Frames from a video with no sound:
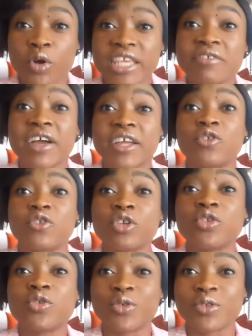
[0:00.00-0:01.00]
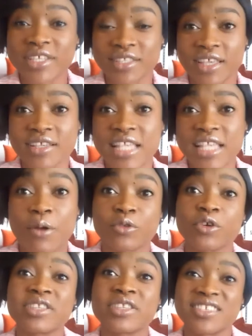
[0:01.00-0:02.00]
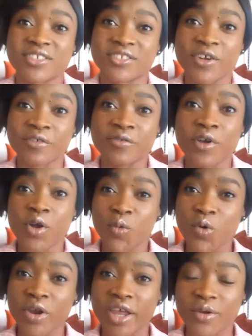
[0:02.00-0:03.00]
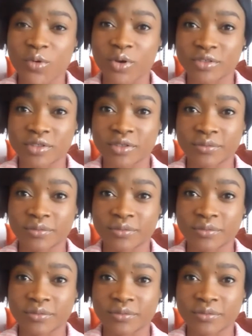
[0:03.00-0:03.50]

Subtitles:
If I don't do these things, I will not deserve what I want.